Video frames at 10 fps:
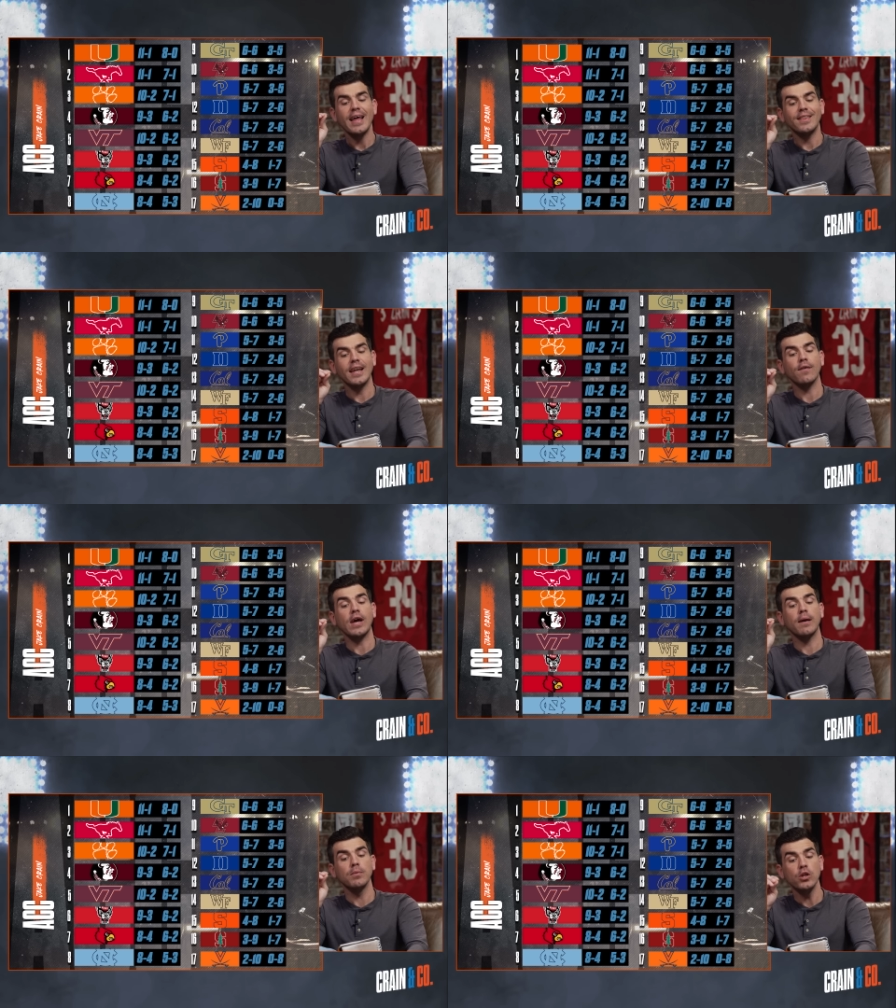Then I've
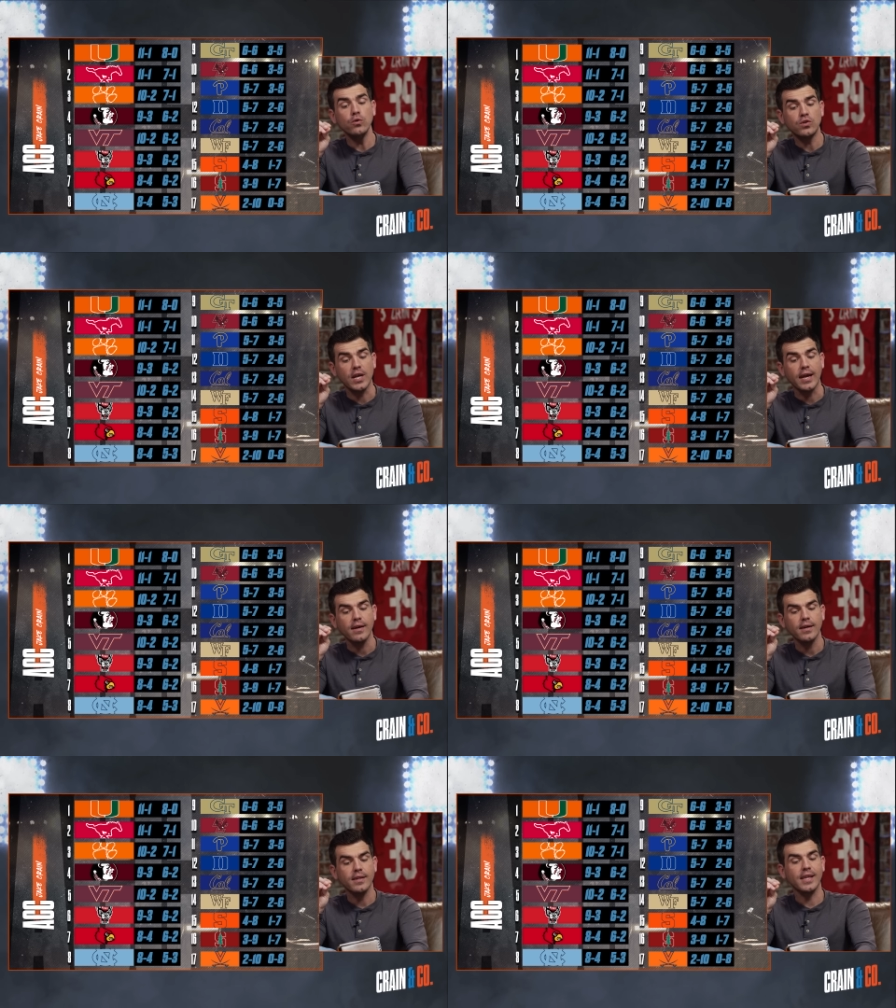got them
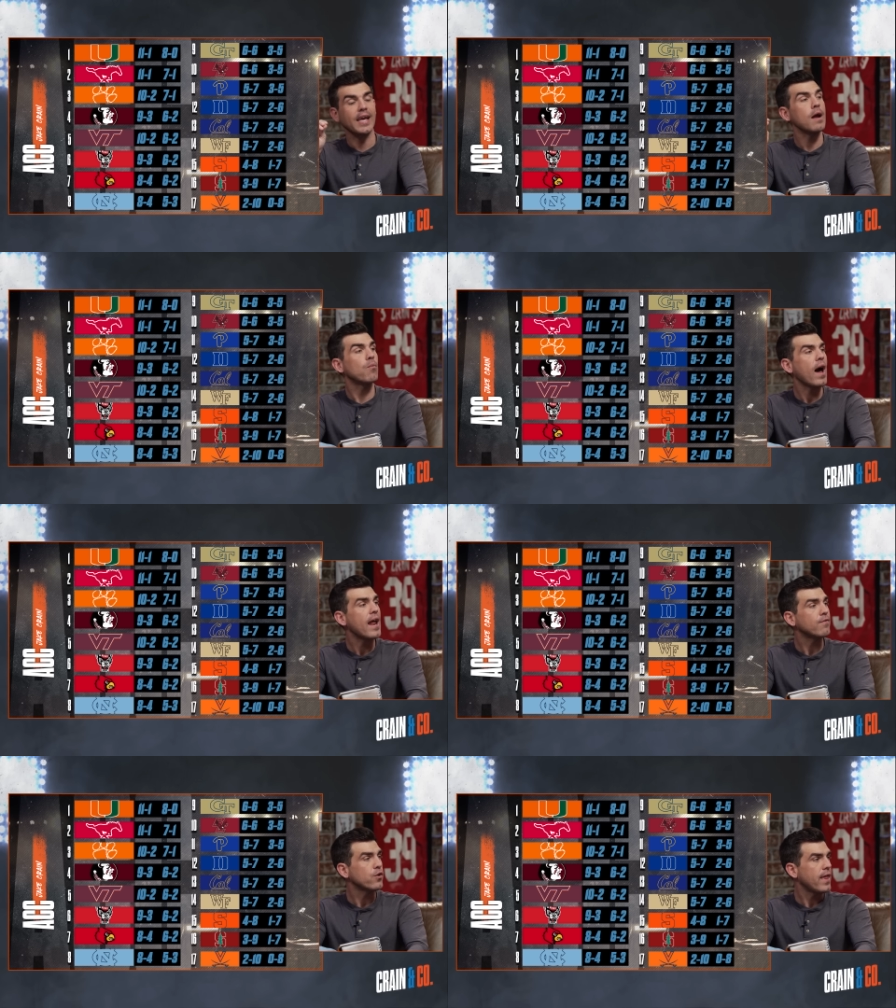losing the game right
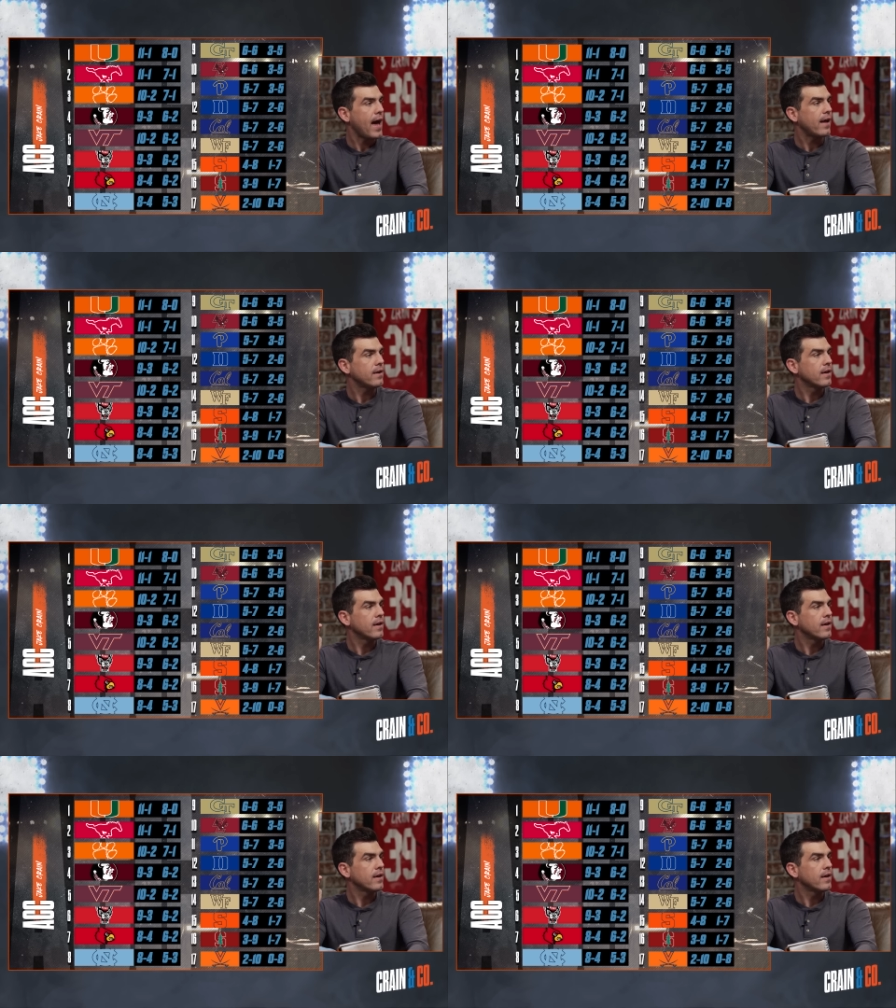after that